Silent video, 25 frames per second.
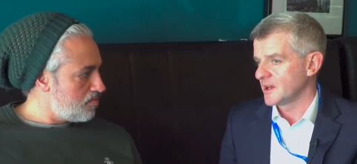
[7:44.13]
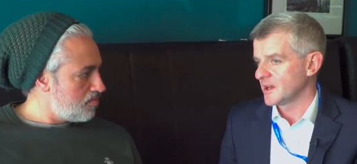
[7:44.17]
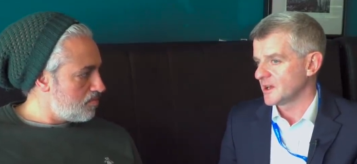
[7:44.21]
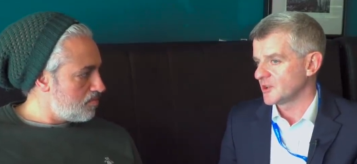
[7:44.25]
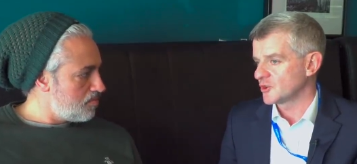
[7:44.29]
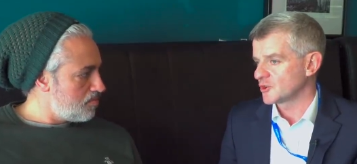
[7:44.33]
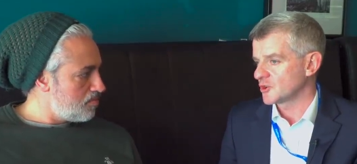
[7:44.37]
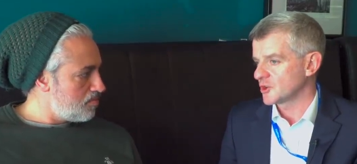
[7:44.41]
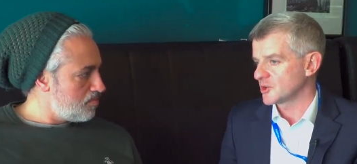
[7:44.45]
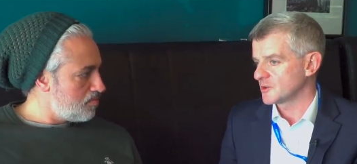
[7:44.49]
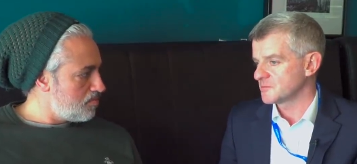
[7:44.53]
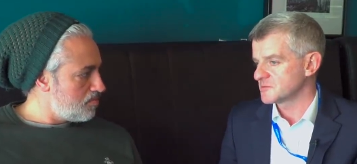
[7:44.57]

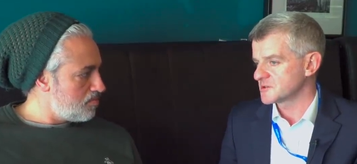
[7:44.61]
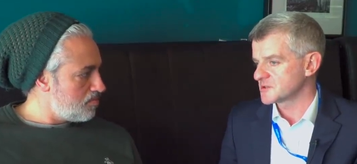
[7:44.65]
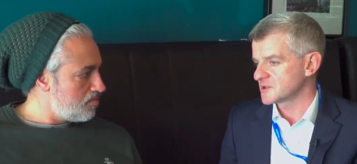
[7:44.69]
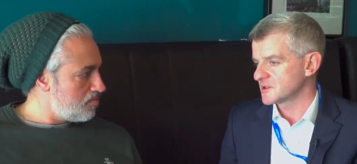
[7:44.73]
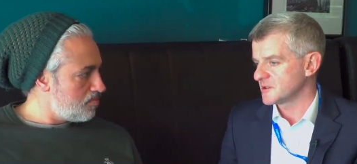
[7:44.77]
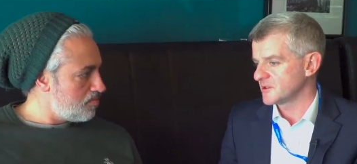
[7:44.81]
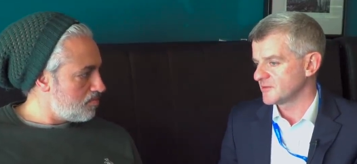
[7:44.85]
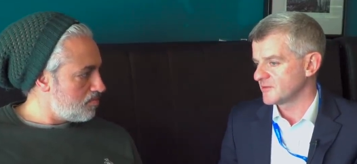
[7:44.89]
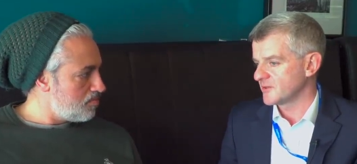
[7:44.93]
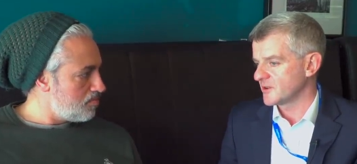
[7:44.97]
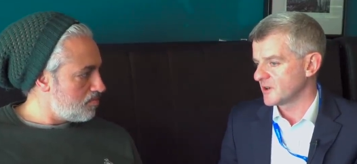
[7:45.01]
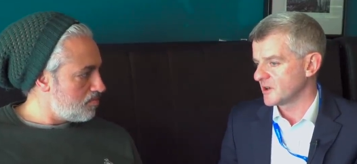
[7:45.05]
Speaker 1: In terms
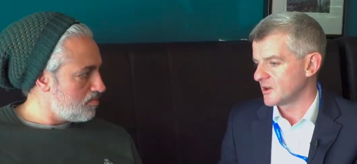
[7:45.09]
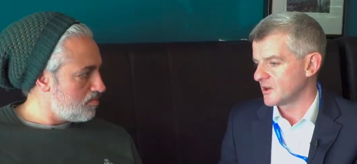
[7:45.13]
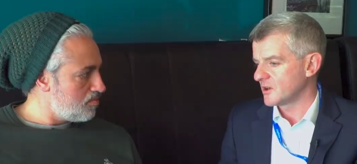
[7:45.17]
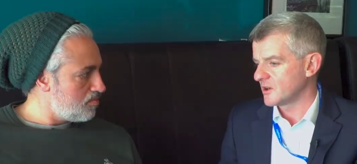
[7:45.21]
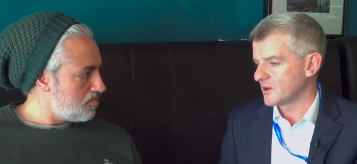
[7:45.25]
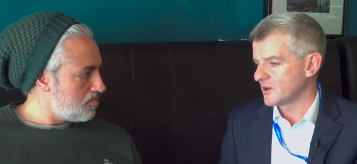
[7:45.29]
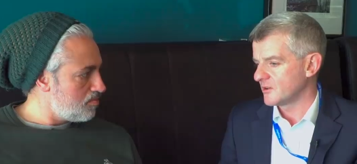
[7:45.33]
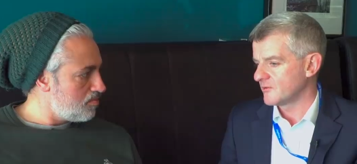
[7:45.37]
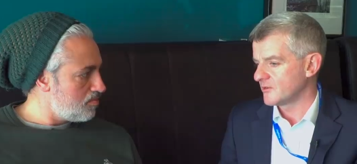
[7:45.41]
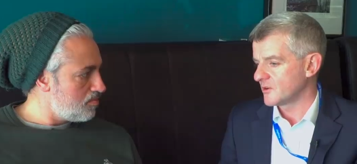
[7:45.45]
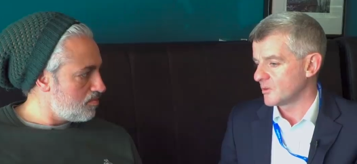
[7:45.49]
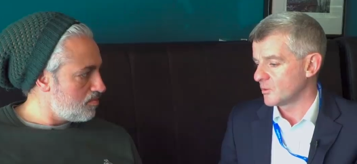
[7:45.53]
of,
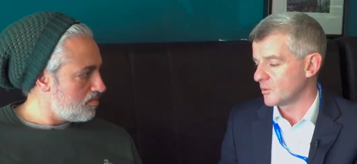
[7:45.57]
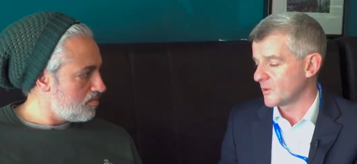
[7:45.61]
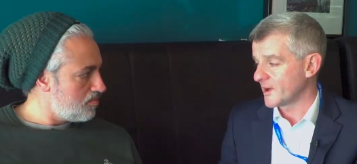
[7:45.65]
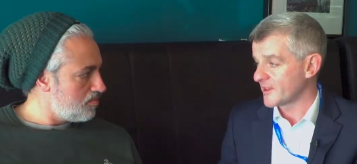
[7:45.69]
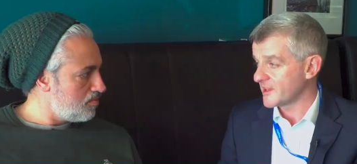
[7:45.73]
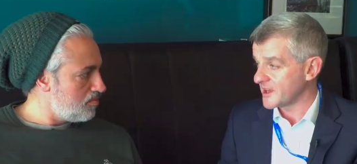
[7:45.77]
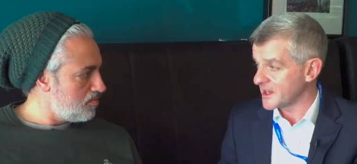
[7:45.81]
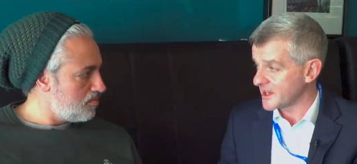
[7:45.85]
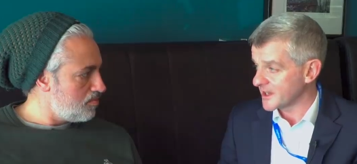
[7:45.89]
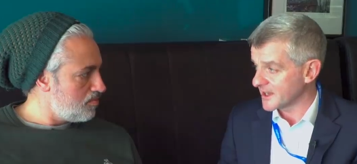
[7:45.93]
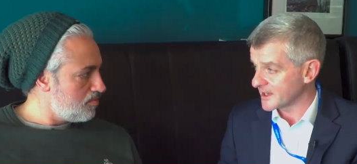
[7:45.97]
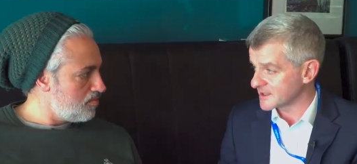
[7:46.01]
of
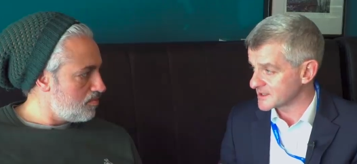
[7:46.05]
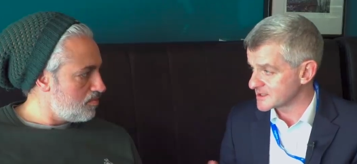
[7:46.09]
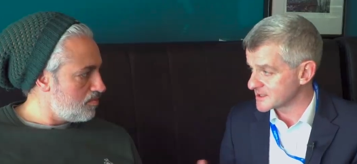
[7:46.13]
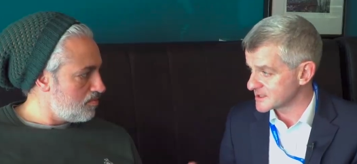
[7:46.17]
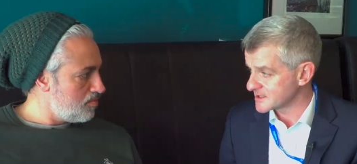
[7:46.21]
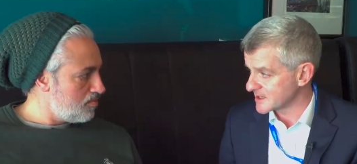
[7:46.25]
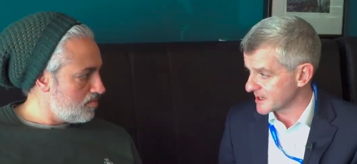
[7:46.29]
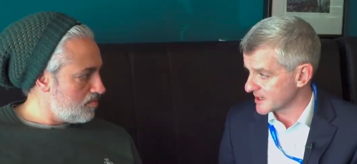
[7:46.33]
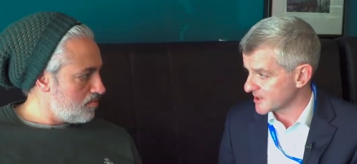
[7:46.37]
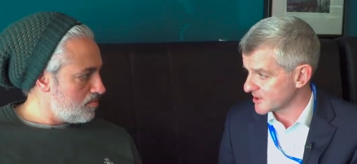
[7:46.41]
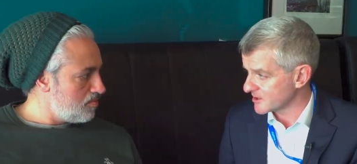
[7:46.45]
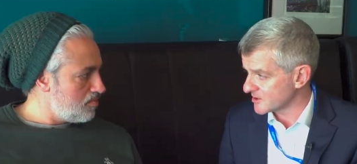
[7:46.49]
whether you get
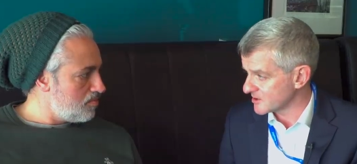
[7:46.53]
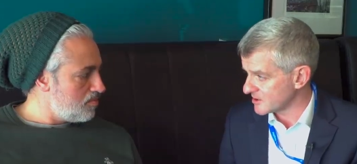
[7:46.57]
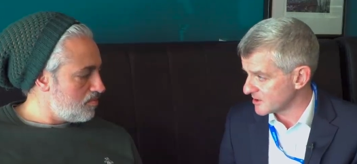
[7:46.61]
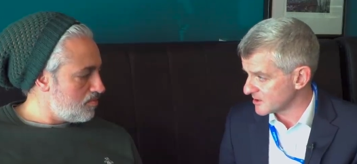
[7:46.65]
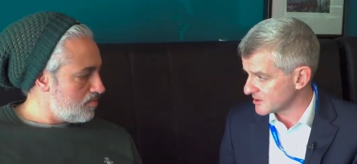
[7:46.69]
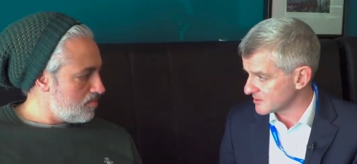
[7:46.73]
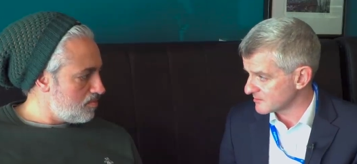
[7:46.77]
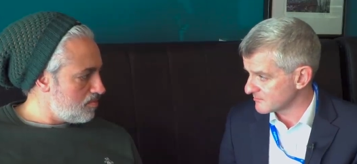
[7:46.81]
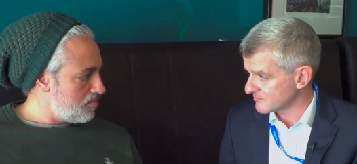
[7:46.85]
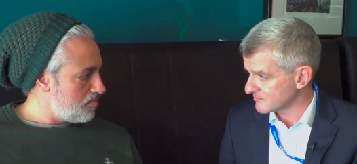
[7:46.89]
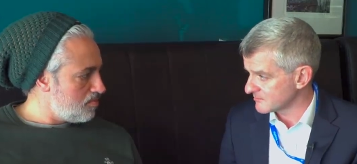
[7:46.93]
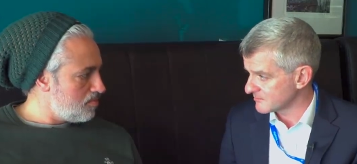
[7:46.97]
sick or
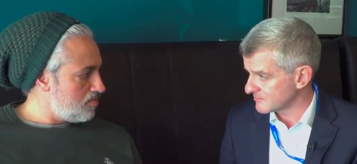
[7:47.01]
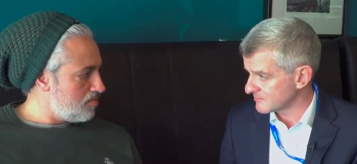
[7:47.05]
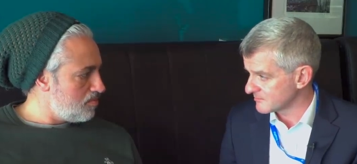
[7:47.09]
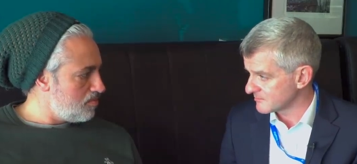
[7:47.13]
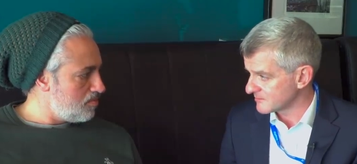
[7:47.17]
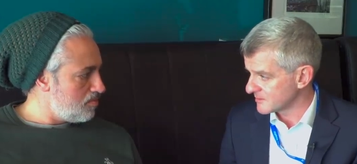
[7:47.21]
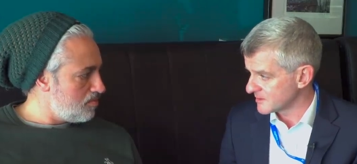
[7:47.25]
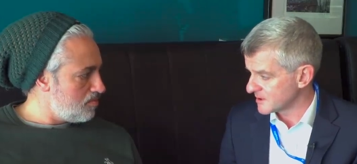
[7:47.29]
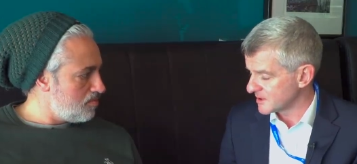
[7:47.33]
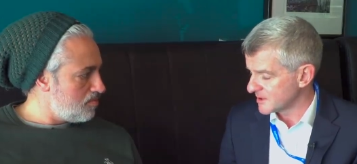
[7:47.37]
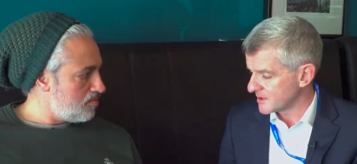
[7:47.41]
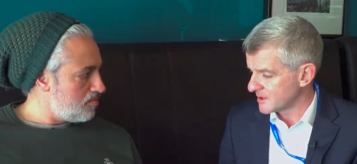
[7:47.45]
not,
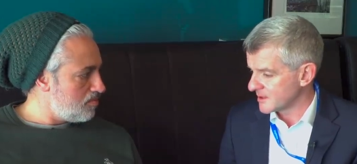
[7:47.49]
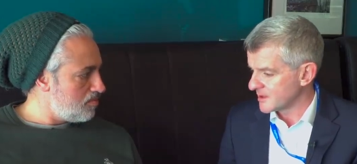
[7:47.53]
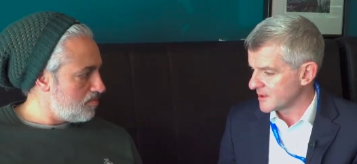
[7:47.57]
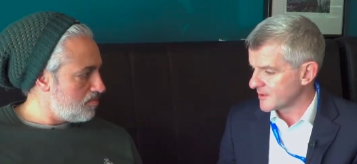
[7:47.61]
mm.